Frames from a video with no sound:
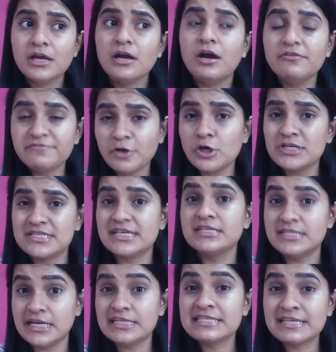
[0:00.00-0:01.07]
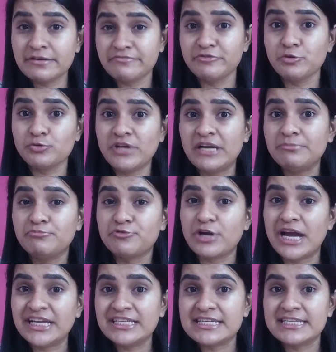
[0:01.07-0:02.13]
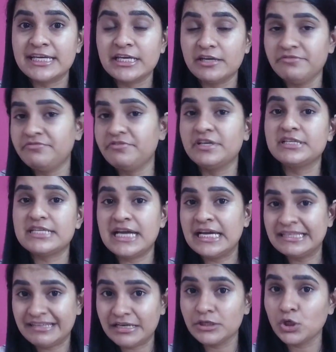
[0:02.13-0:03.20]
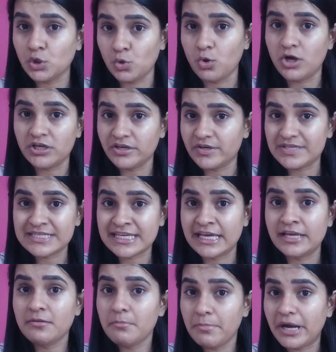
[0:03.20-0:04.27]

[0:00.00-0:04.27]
Of course, it does give you that brightening effect and that glow on your skin,